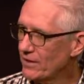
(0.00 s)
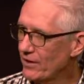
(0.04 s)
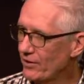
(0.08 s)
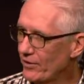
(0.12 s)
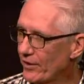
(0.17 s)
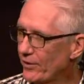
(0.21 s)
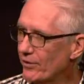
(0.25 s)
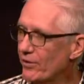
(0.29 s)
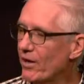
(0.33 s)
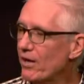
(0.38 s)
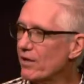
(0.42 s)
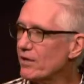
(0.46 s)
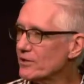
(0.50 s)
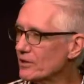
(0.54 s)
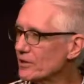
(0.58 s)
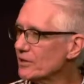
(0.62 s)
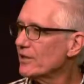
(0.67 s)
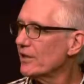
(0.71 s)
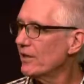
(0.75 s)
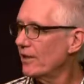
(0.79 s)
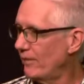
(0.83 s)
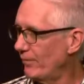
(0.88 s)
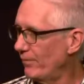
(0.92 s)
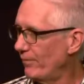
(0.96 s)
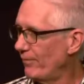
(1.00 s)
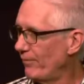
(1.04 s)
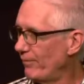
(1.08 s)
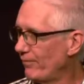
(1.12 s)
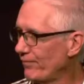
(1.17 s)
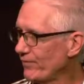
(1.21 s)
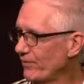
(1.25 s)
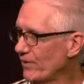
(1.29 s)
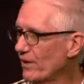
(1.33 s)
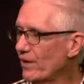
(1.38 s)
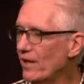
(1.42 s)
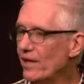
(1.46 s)
There are some.
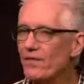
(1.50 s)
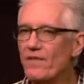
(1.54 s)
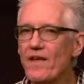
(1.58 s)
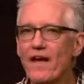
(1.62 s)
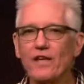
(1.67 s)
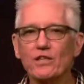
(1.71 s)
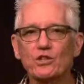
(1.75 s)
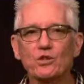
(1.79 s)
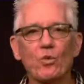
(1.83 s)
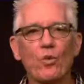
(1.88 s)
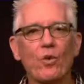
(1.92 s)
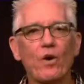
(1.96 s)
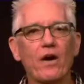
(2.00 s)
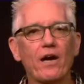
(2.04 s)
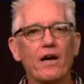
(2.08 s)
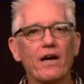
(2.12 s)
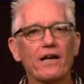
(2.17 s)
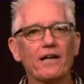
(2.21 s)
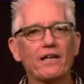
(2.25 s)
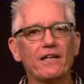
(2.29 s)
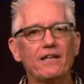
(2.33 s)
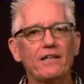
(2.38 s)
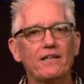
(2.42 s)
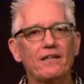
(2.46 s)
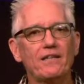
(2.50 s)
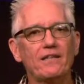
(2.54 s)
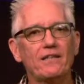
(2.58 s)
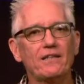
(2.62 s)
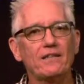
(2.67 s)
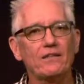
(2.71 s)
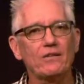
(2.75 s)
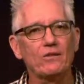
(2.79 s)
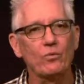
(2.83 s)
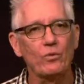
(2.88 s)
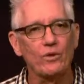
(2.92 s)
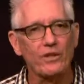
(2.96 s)
And that's why
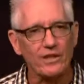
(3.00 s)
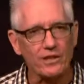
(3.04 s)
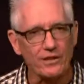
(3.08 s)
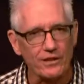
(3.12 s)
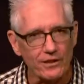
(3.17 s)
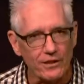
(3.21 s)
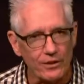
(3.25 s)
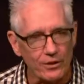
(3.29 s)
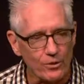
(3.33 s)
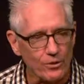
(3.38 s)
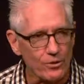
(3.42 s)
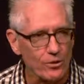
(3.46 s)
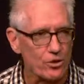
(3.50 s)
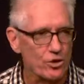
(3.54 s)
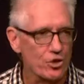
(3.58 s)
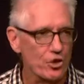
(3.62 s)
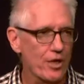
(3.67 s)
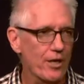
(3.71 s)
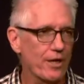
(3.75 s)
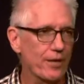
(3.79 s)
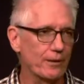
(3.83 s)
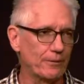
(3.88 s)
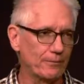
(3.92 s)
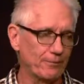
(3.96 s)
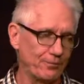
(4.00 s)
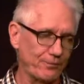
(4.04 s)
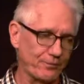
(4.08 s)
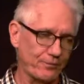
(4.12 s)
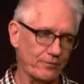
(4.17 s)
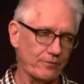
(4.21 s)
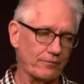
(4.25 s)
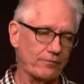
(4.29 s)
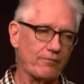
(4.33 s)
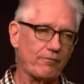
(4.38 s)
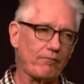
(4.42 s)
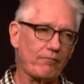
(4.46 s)
we continue to share.
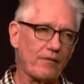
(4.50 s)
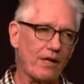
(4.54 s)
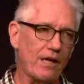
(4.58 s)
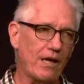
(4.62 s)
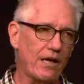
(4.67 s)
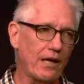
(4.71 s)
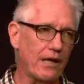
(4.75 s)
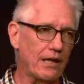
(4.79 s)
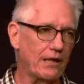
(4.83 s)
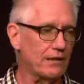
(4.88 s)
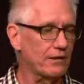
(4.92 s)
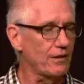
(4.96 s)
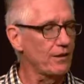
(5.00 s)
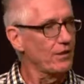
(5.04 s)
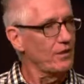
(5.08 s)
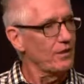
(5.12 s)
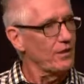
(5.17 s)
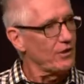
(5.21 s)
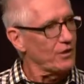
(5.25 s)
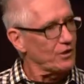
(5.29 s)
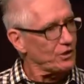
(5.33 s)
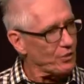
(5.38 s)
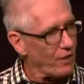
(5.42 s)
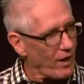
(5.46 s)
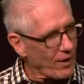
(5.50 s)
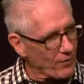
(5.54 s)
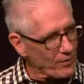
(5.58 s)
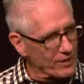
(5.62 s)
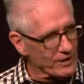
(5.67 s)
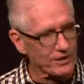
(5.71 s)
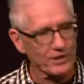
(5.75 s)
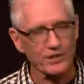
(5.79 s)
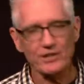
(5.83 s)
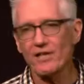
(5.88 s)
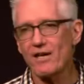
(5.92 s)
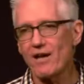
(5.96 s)
Uh, so I want
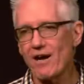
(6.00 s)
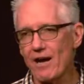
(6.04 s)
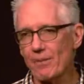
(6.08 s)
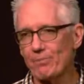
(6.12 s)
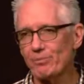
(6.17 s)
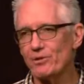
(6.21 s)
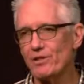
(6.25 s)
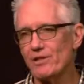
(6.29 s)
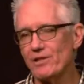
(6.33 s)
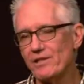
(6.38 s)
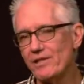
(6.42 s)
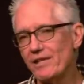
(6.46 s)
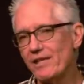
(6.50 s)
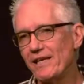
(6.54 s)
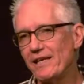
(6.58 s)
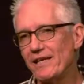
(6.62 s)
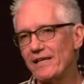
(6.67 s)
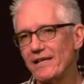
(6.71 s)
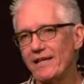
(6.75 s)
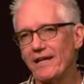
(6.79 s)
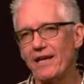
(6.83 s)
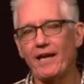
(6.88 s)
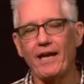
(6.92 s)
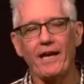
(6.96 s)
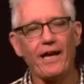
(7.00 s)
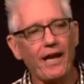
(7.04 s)
to stop today.